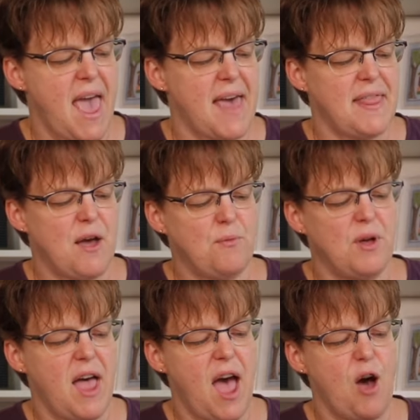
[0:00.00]
and that will
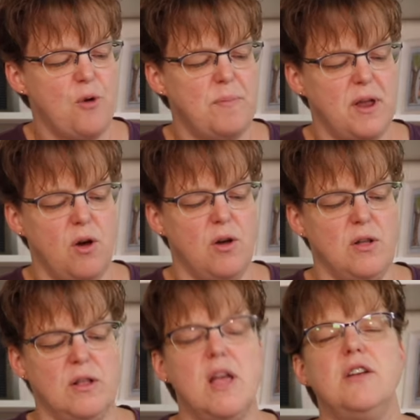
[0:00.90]
help it
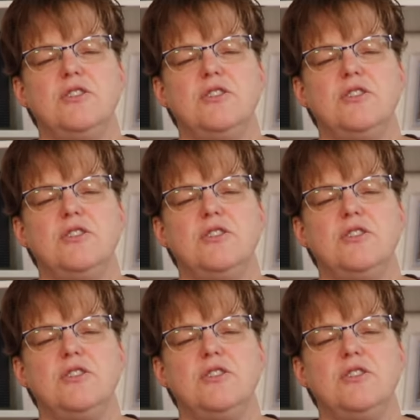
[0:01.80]
all